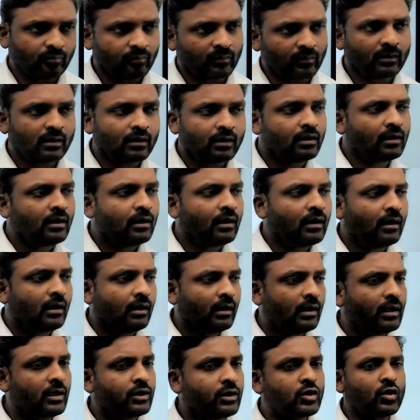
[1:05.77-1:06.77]

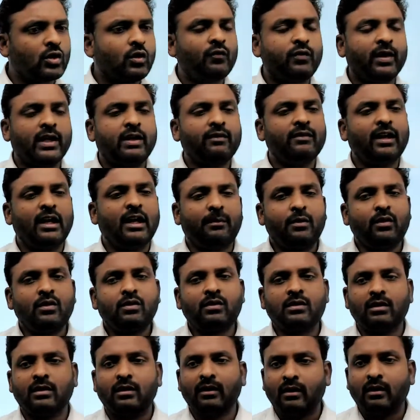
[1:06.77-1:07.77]
You know very well
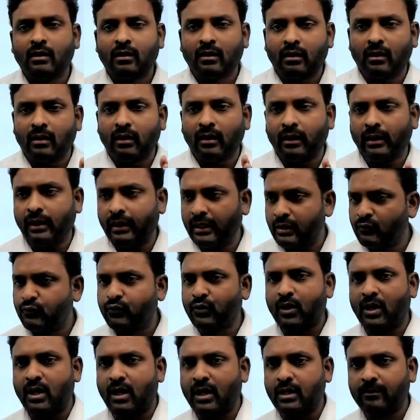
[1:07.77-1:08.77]
about in
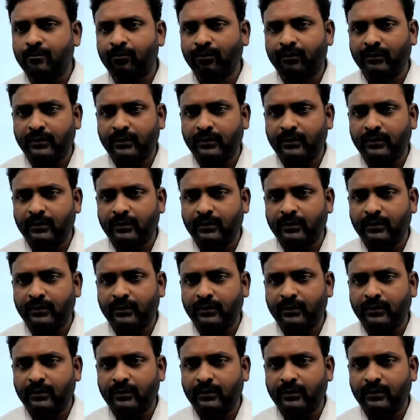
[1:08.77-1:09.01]
frog,